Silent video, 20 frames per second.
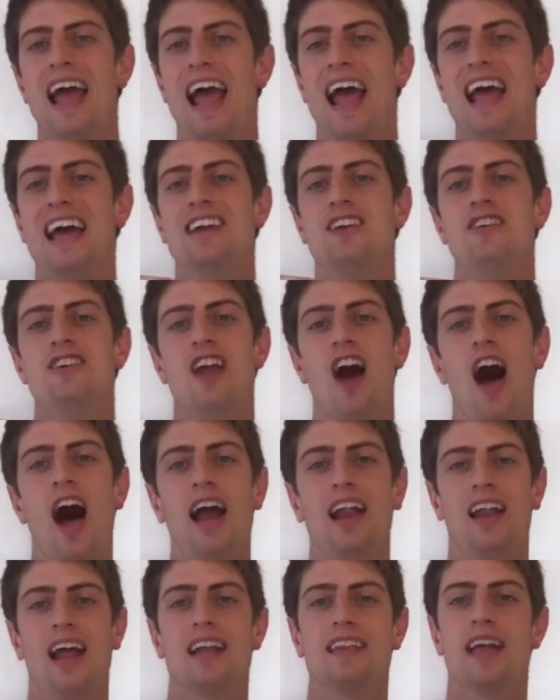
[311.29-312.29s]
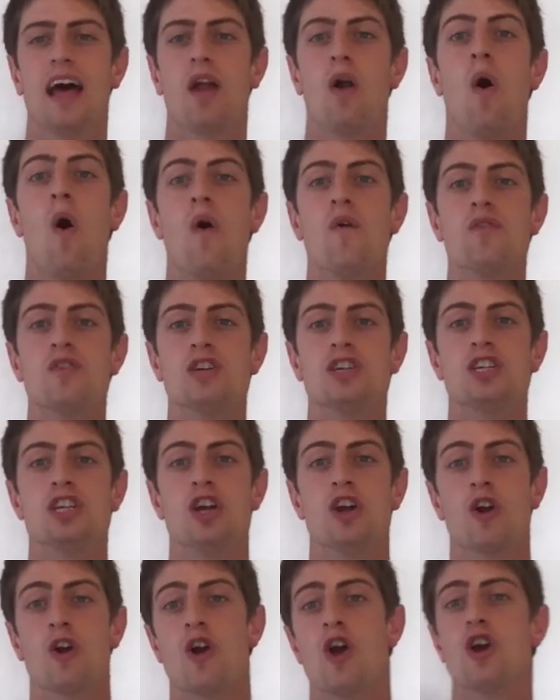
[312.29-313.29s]
and not let that
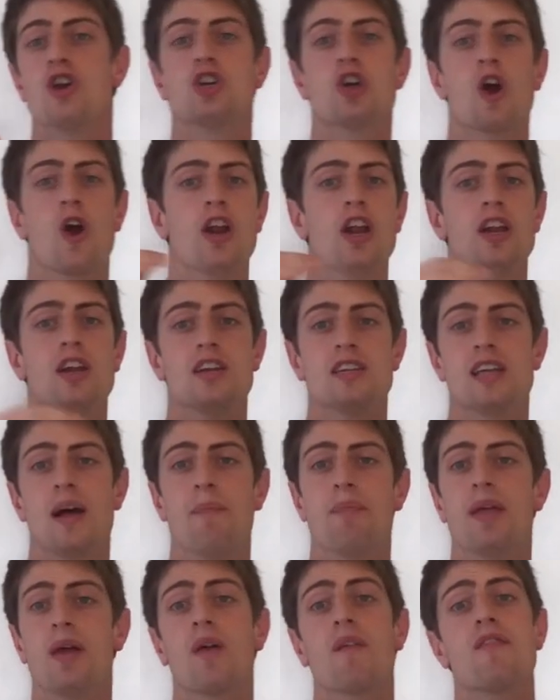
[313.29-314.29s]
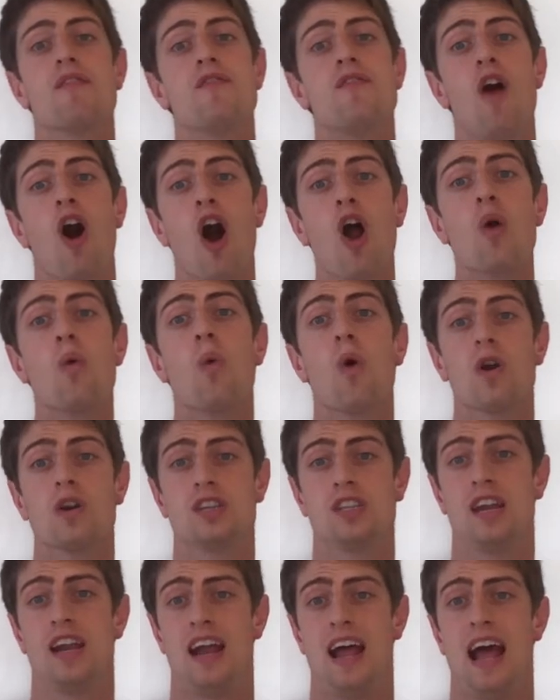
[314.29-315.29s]
oversteer turn into something far
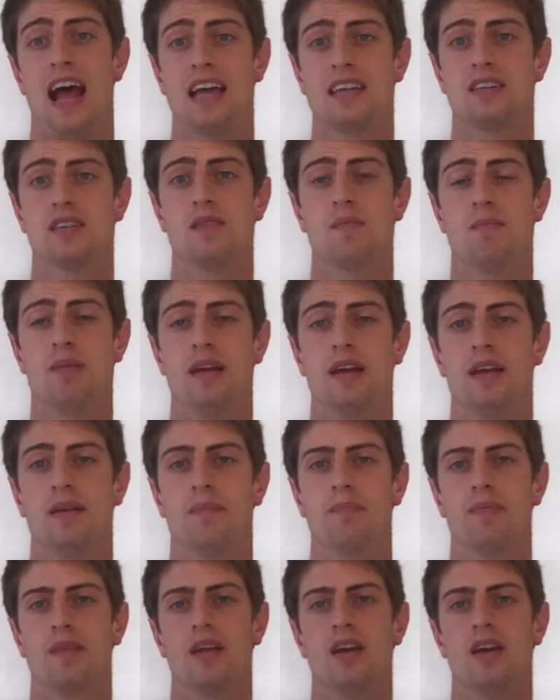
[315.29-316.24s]
worse than it has to be.